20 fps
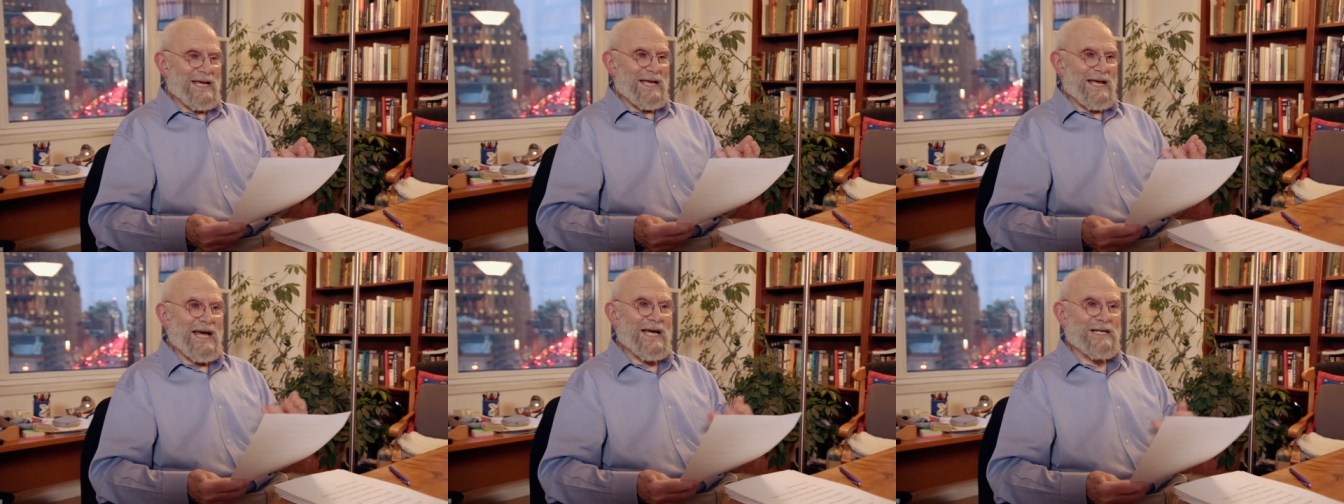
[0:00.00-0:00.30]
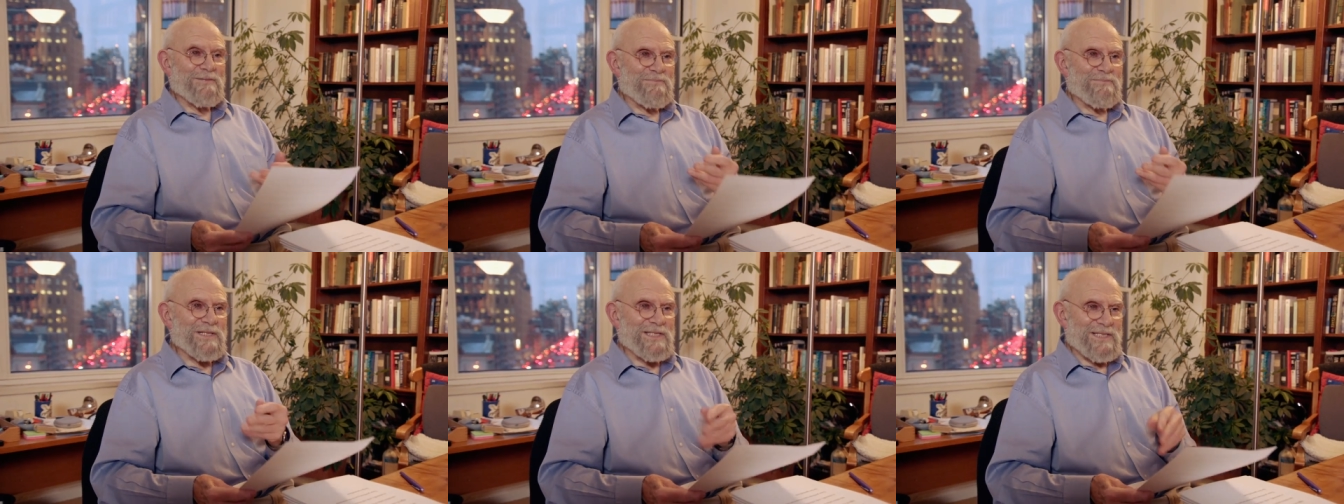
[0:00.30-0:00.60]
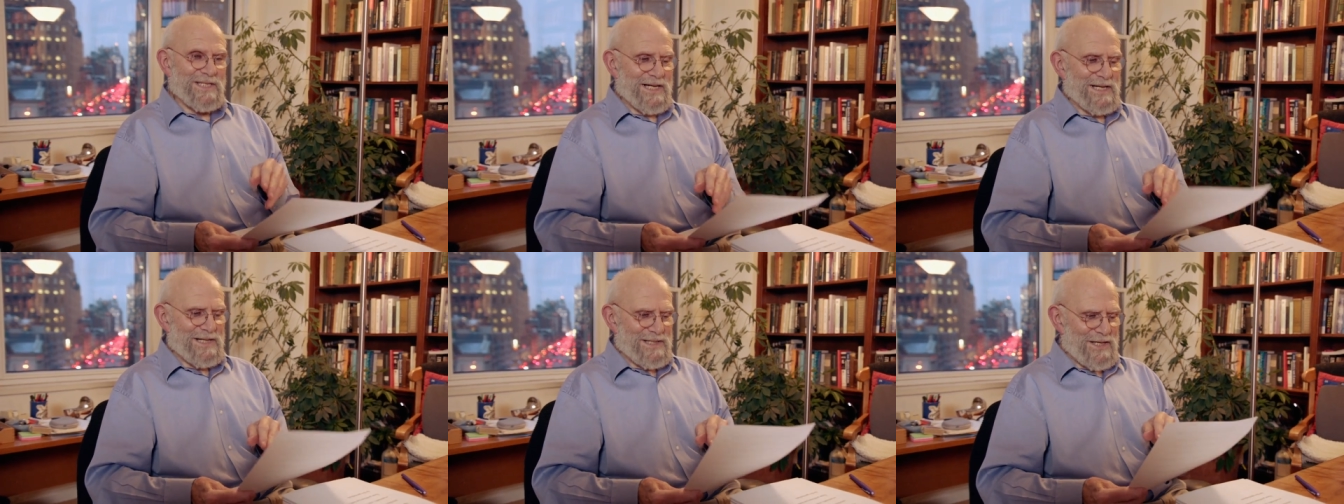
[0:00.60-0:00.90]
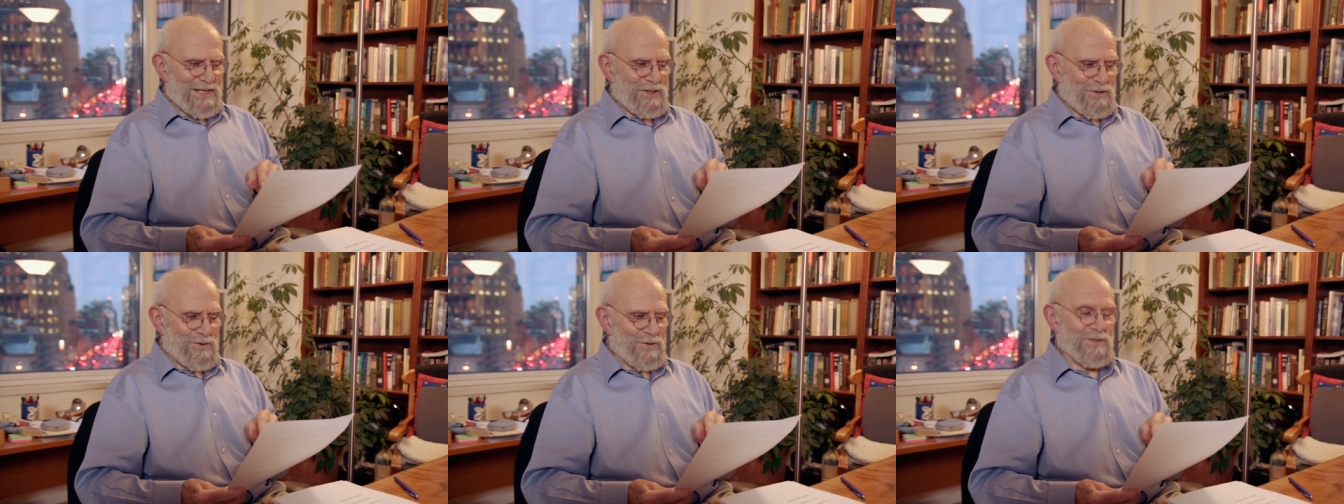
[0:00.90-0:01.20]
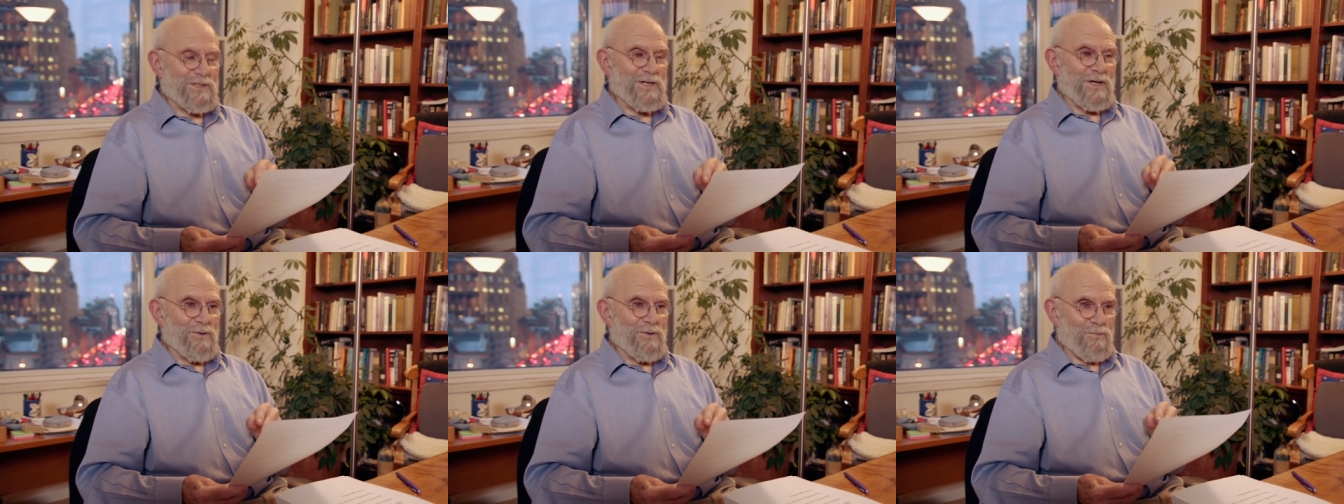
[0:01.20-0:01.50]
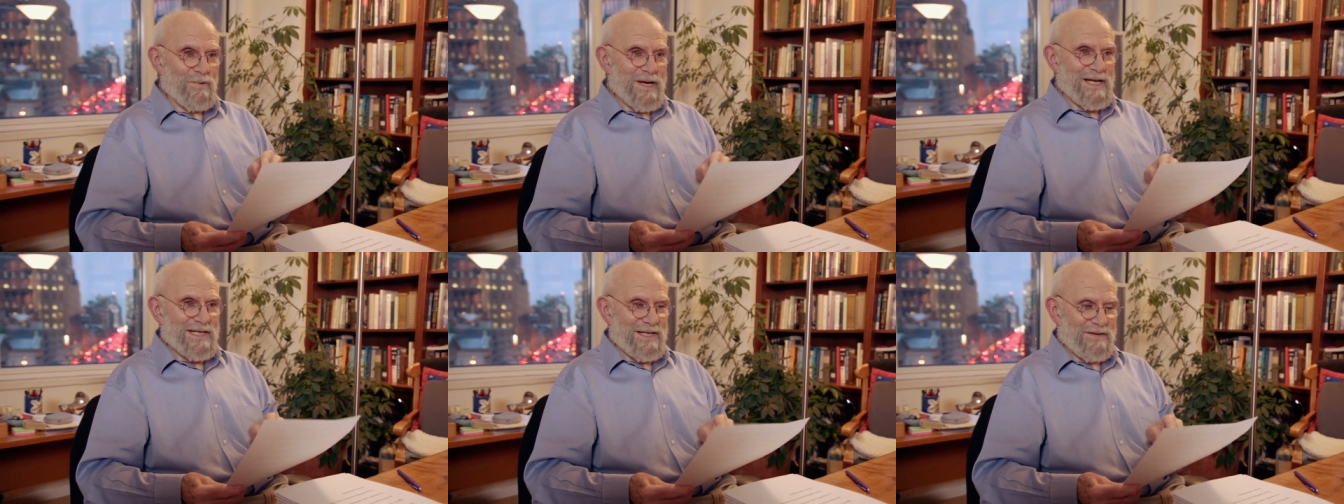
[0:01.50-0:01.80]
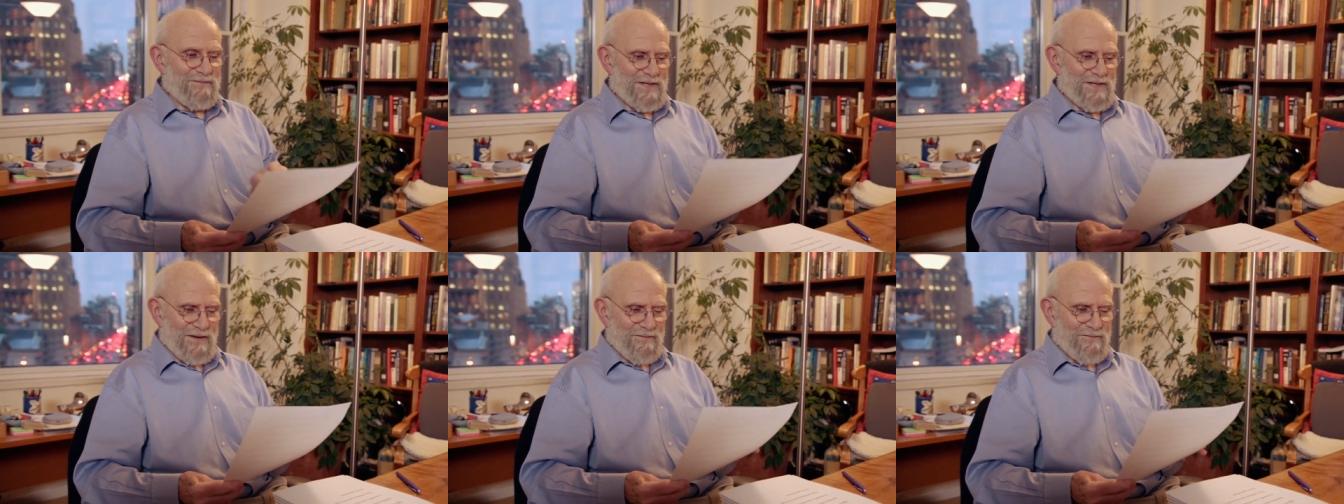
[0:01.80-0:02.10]
had particularly good
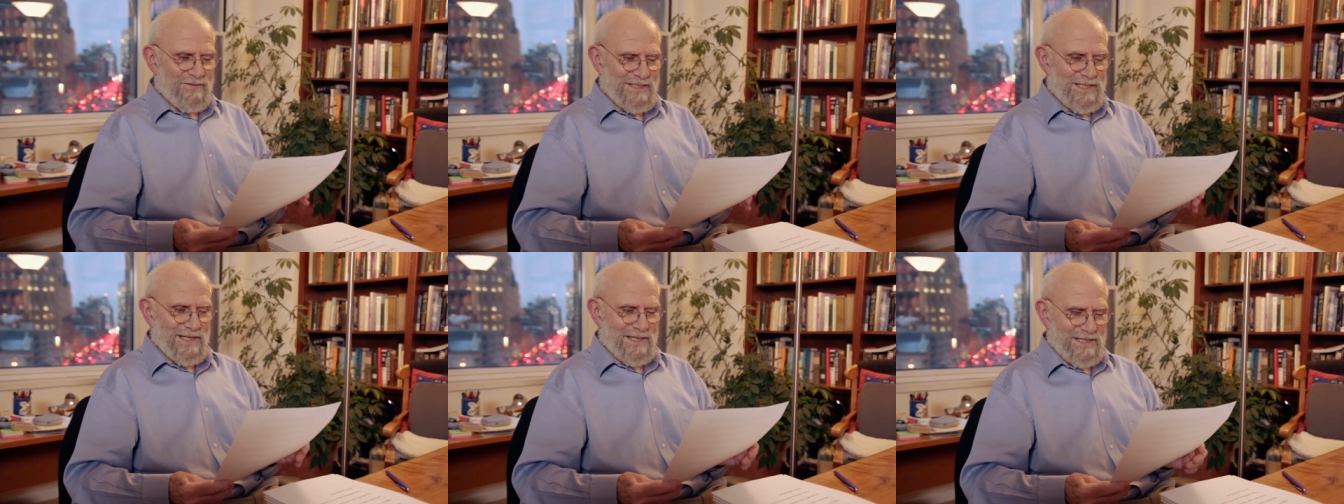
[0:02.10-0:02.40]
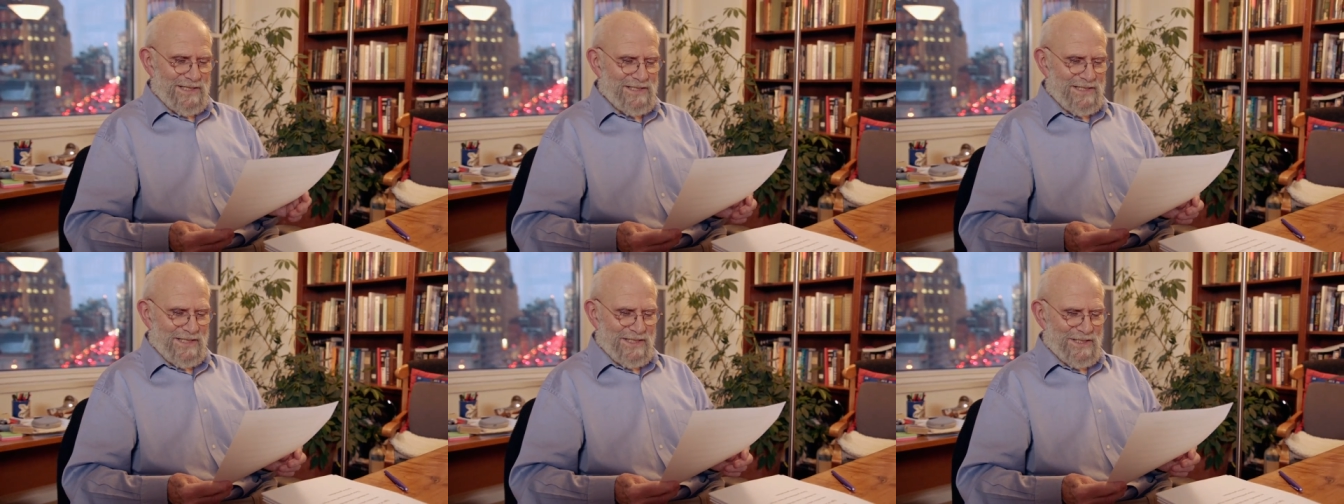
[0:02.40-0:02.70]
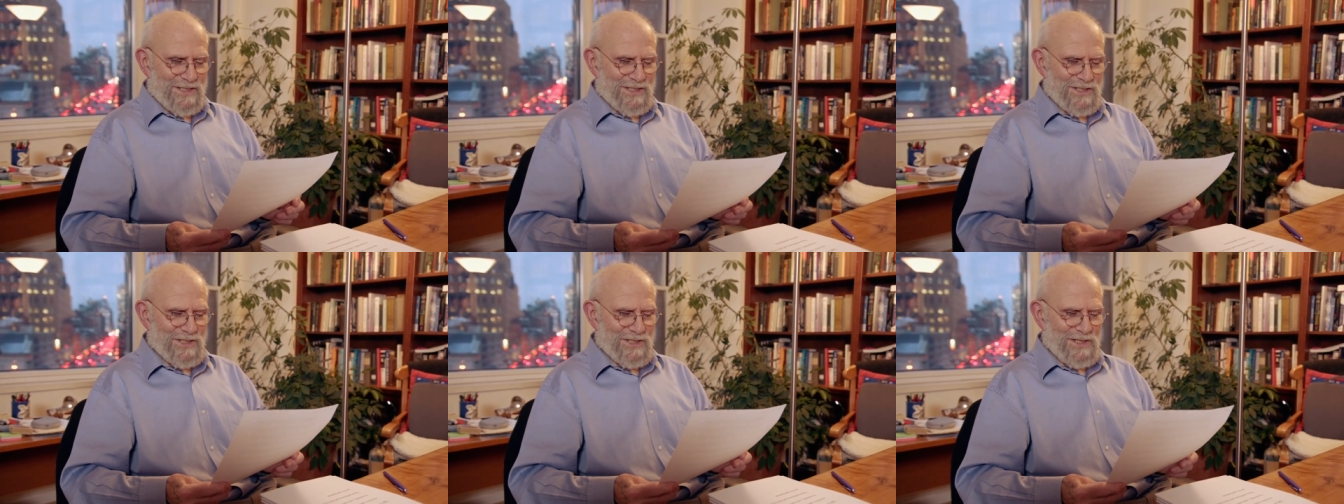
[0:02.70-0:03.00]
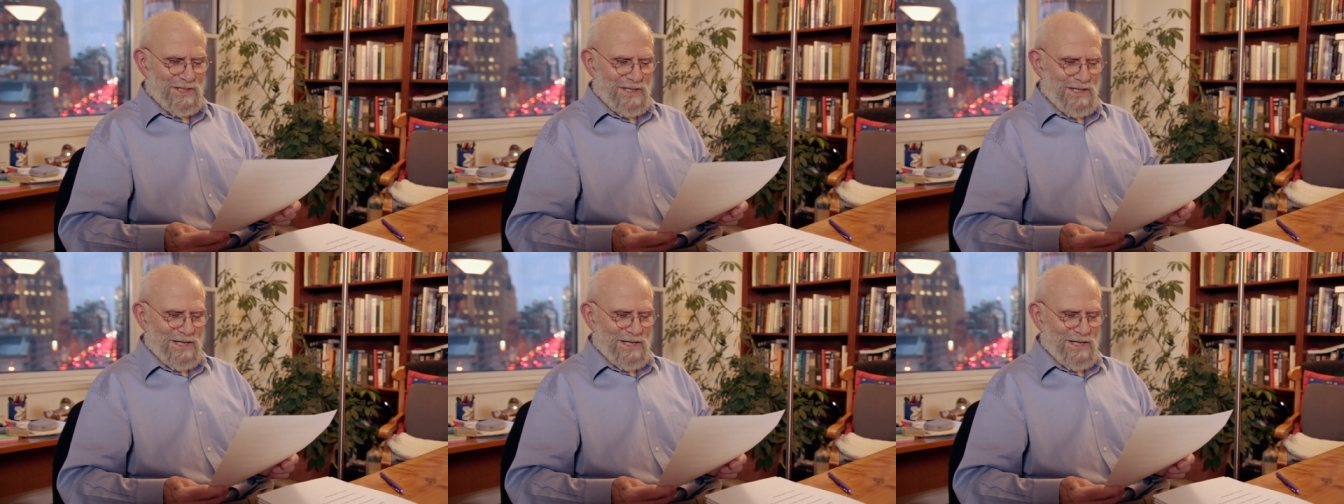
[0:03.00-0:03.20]
weightlifting facilities.